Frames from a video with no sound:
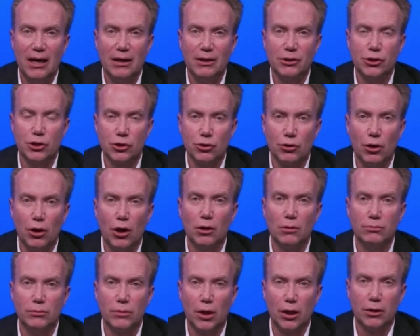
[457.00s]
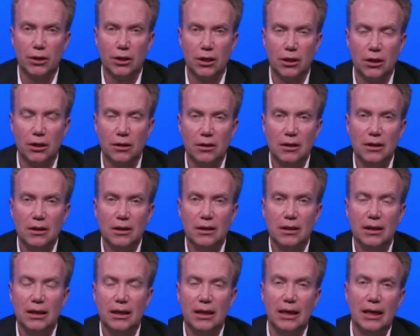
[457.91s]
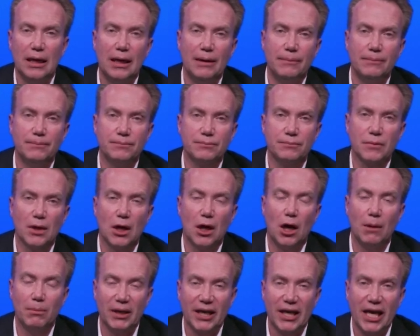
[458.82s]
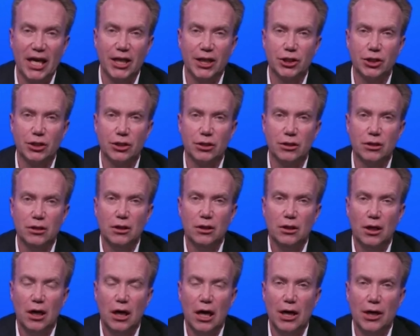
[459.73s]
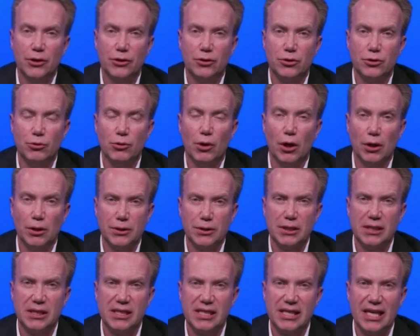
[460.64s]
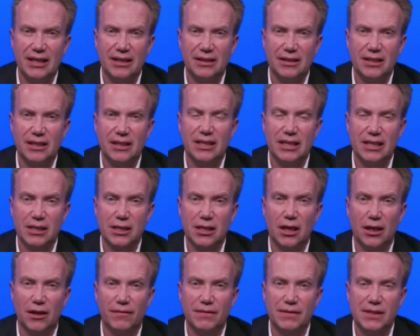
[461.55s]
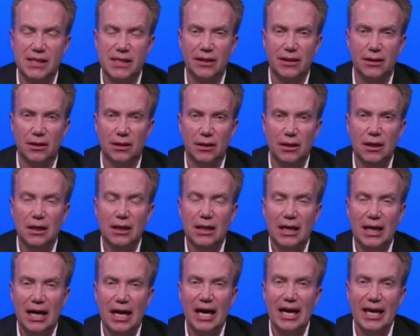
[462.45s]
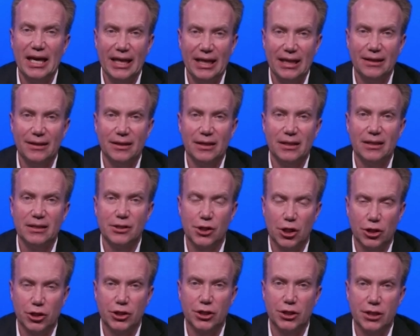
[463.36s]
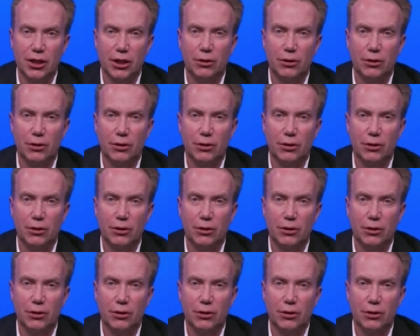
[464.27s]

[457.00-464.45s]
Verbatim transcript: a strong moral um, obligation uh, to also send this kind of signal uh, in such a